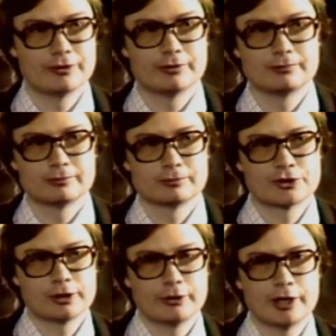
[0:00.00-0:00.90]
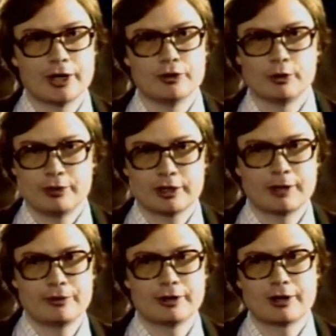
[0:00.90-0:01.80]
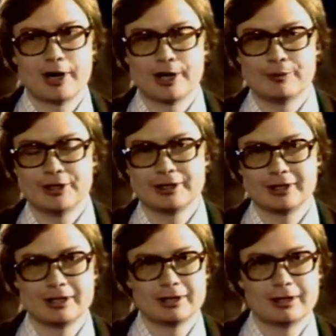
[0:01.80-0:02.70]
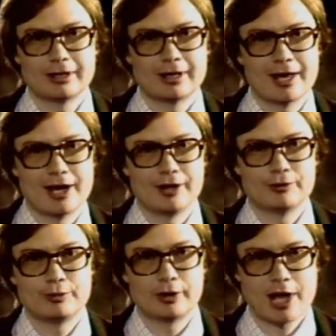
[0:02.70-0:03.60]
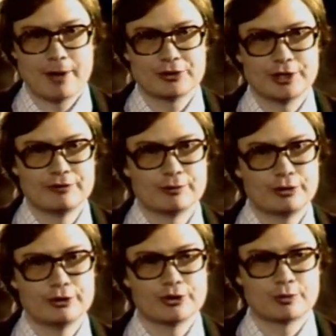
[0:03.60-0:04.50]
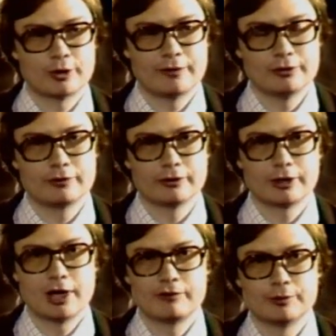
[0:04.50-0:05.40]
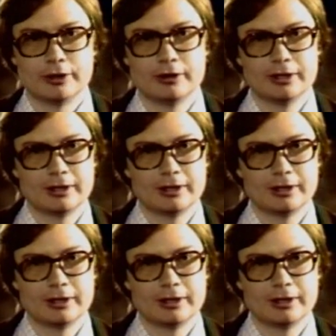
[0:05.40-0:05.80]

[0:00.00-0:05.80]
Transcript: a slow down, you'll pick up the economy and perhaps even produce more revenue for the government.